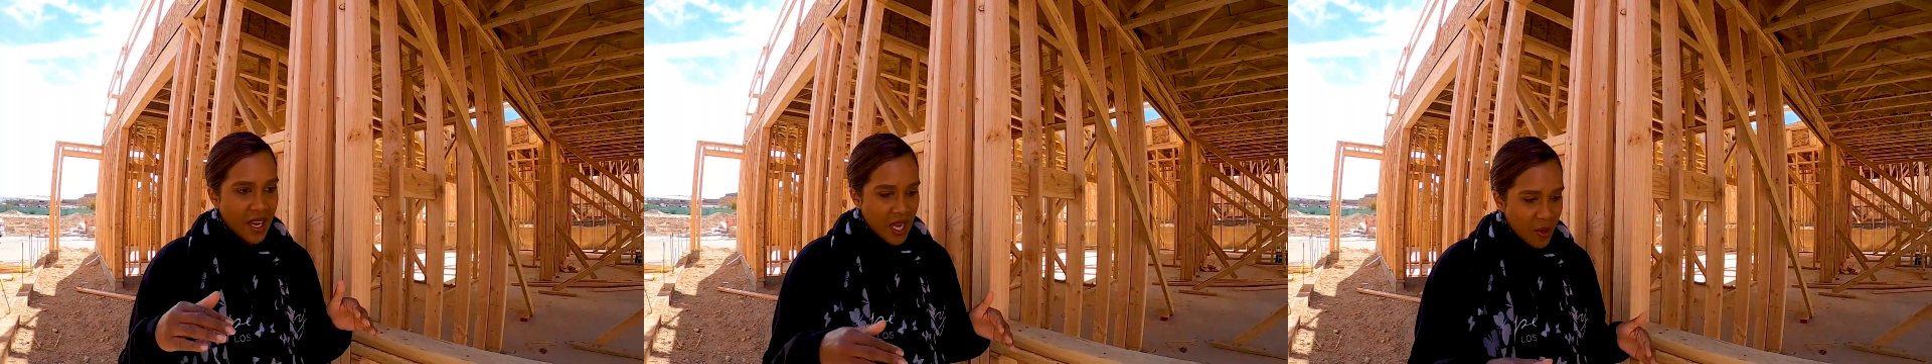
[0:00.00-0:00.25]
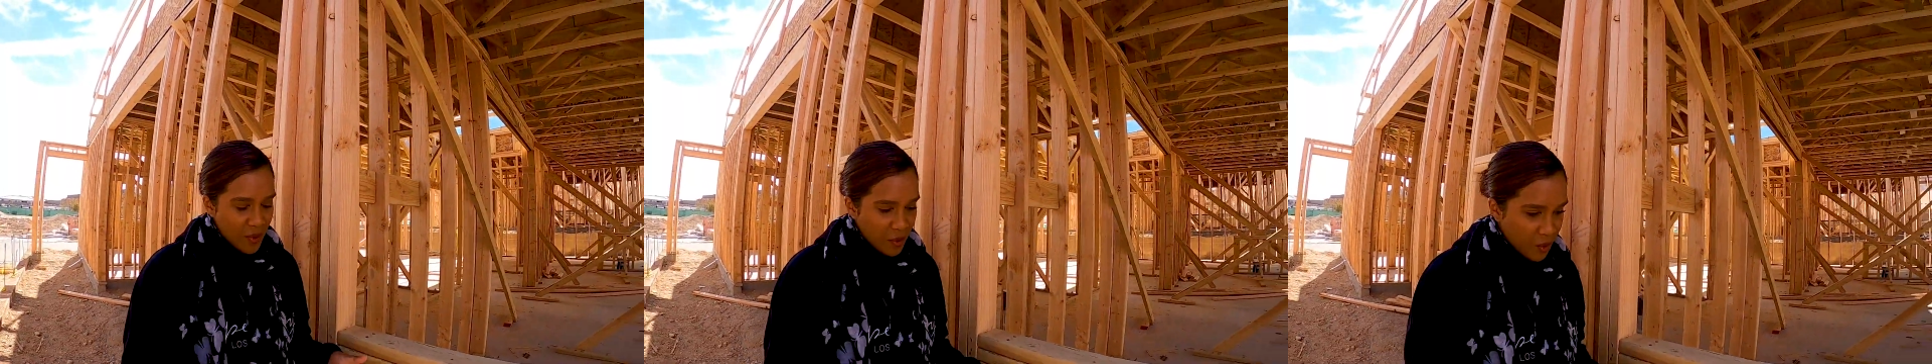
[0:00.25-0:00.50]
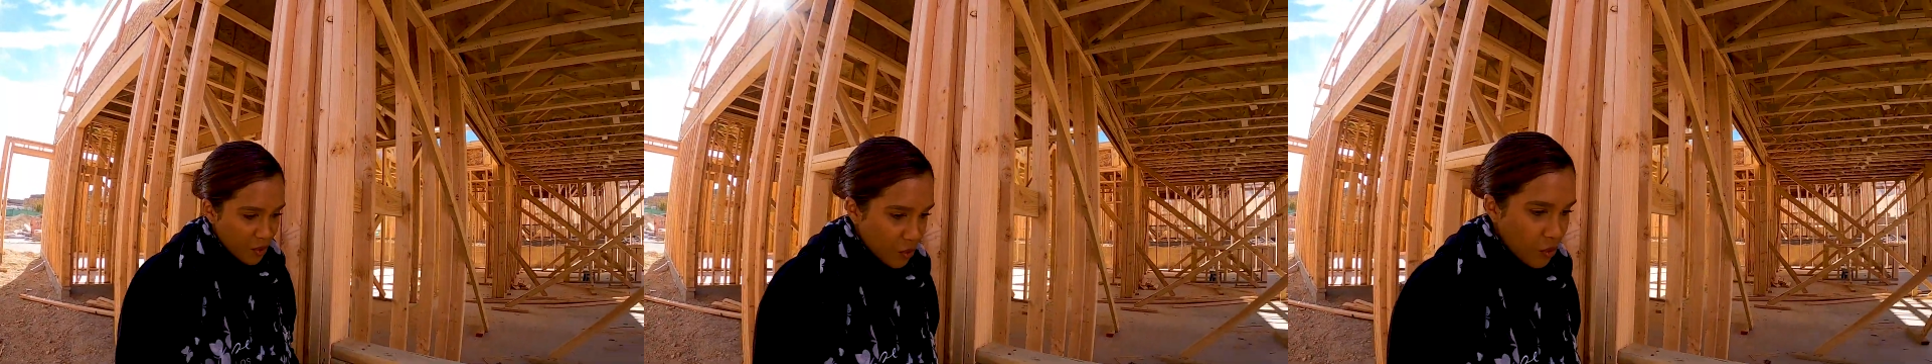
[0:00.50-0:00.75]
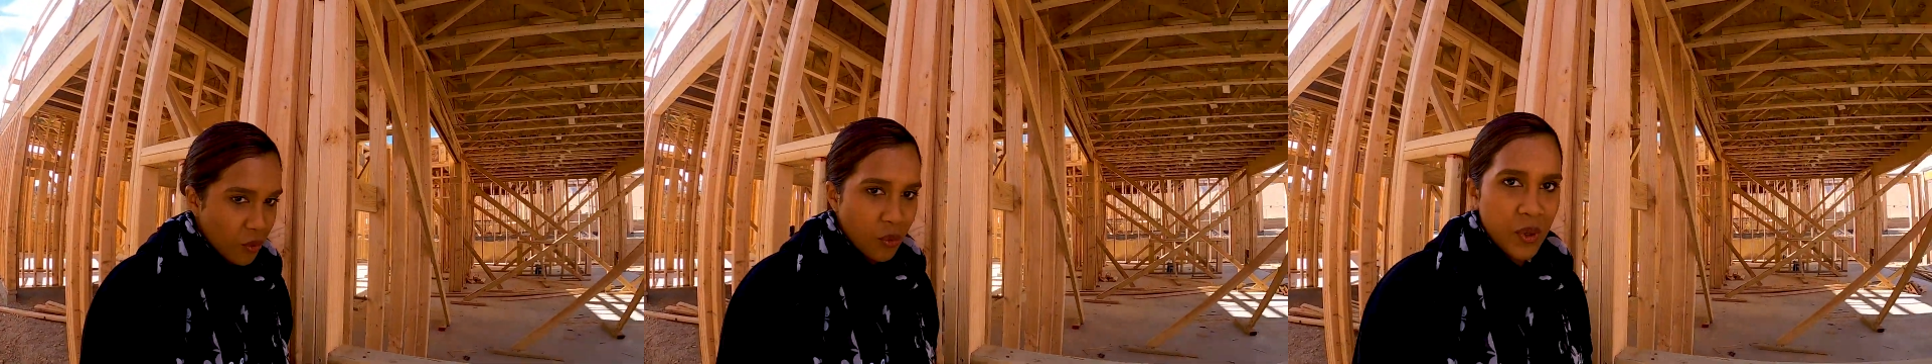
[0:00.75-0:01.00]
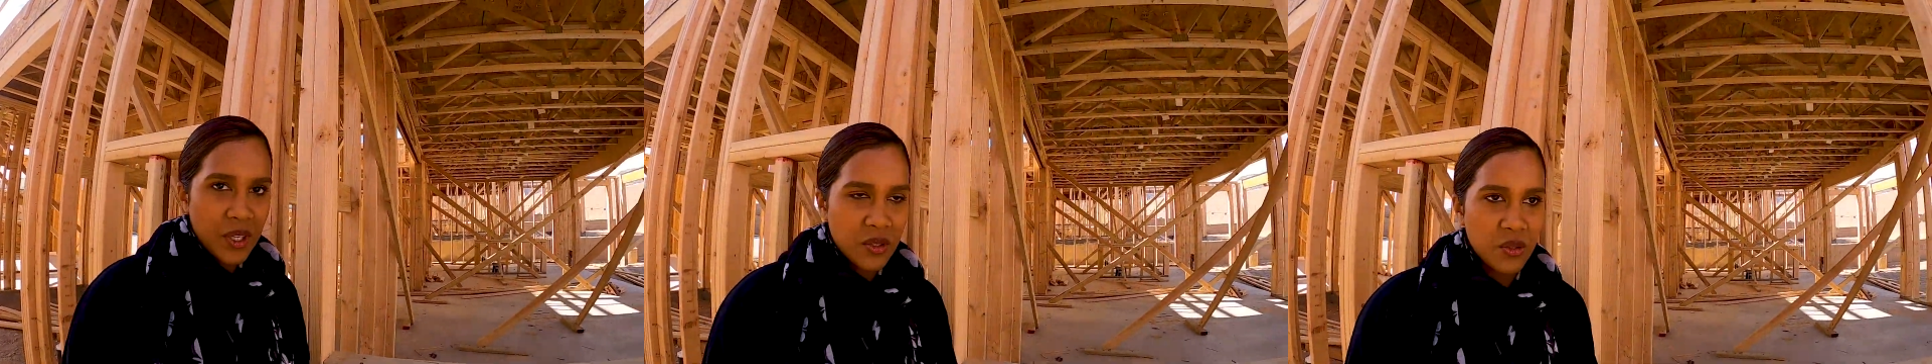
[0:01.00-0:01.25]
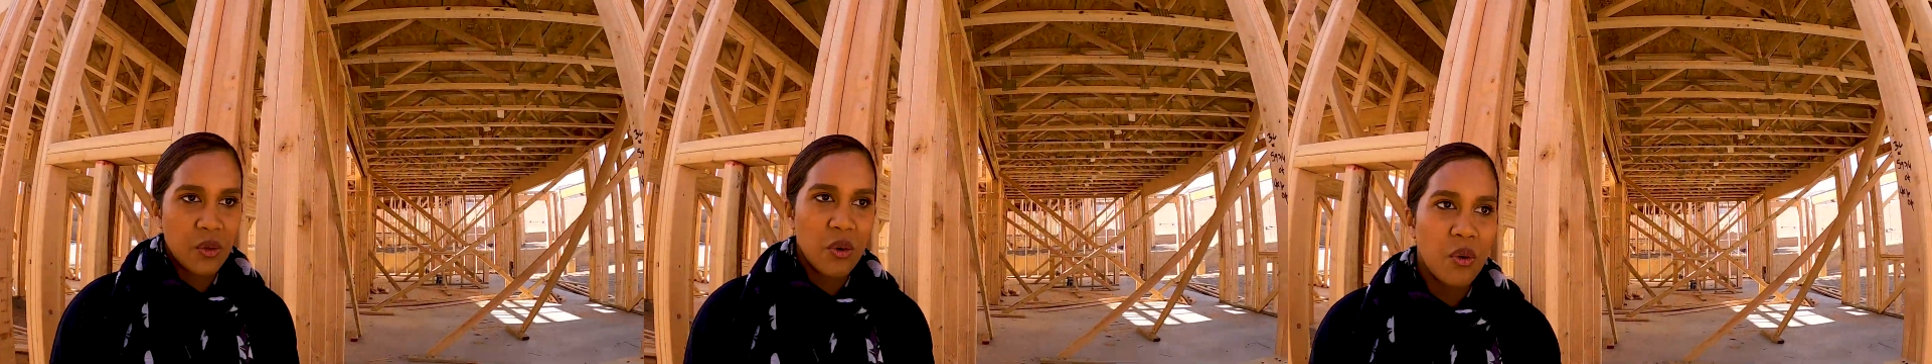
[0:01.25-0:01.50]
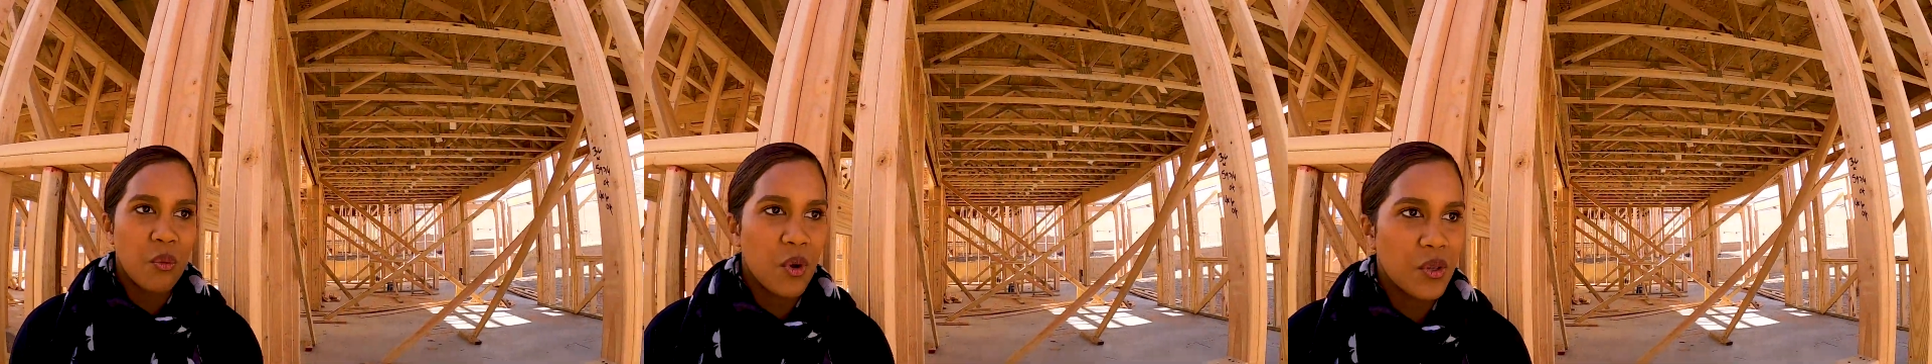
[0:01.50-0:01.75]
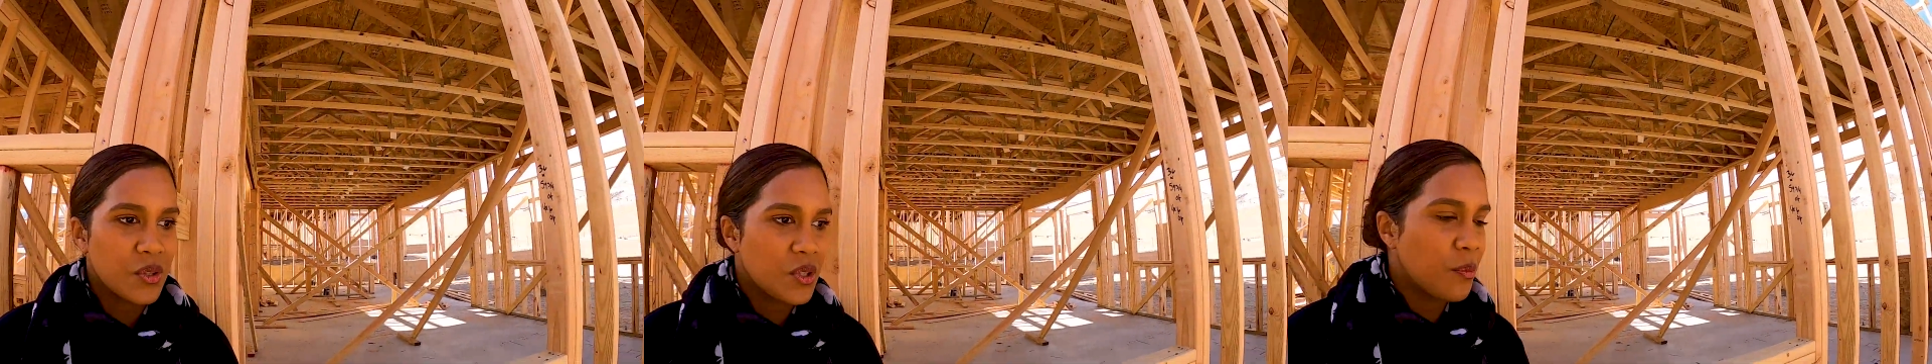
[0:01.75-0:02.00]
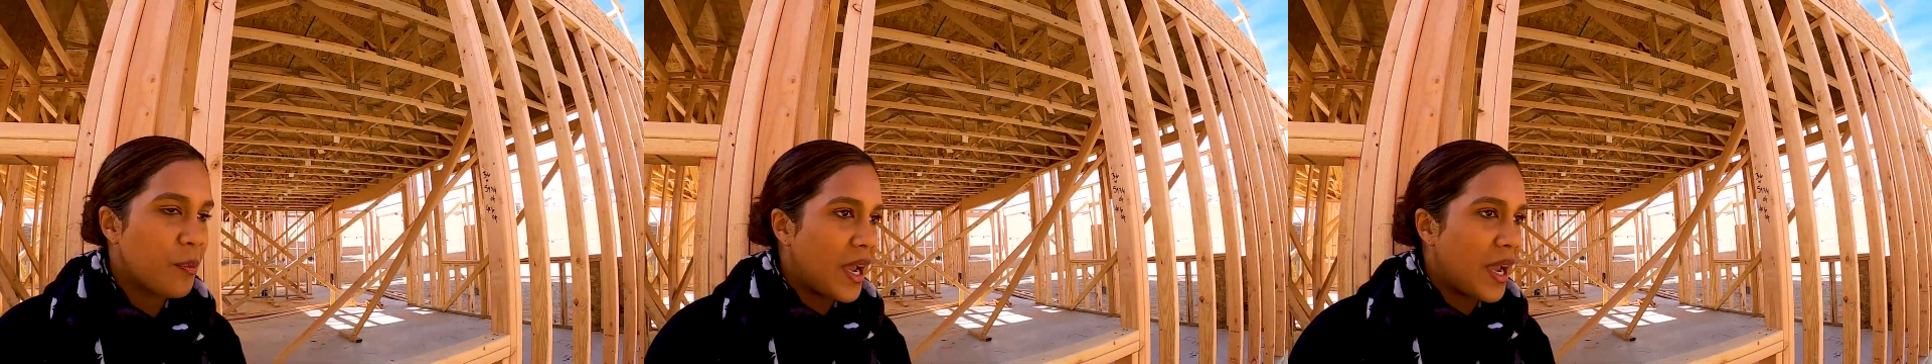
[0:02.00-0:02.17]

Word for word: came and all we saw was the